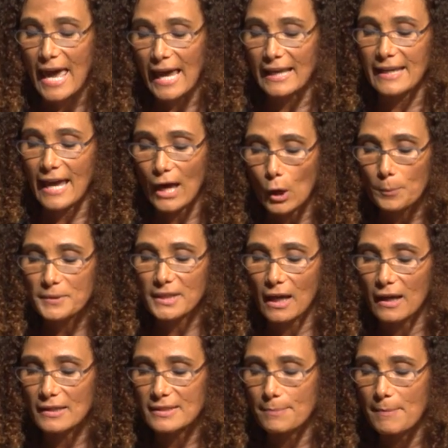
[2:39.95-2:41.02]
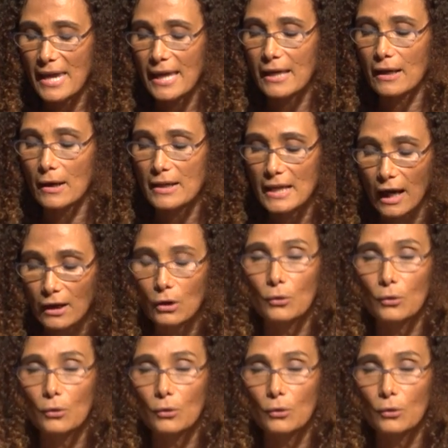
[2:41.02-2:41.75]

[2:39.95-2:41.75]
and helps us make not